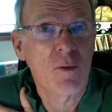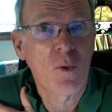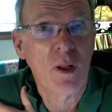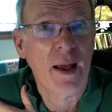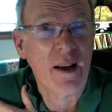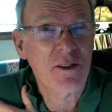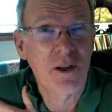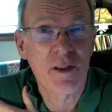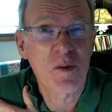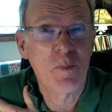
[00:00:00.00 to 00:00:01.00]
Well,
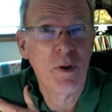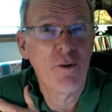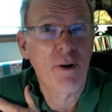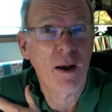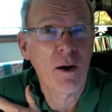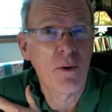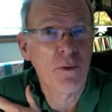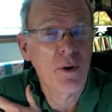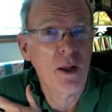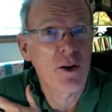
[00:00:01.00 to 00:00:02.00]
actually, it's been
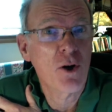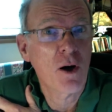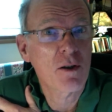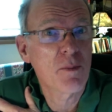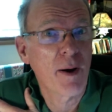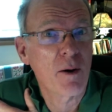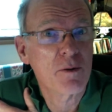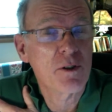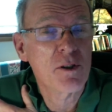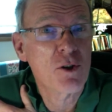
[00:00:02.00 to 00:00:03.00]
around and talked about
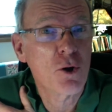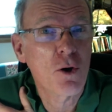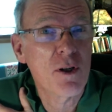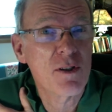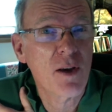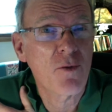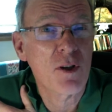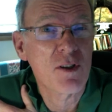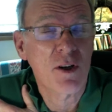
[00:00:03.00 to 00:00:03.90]
since the early 70s.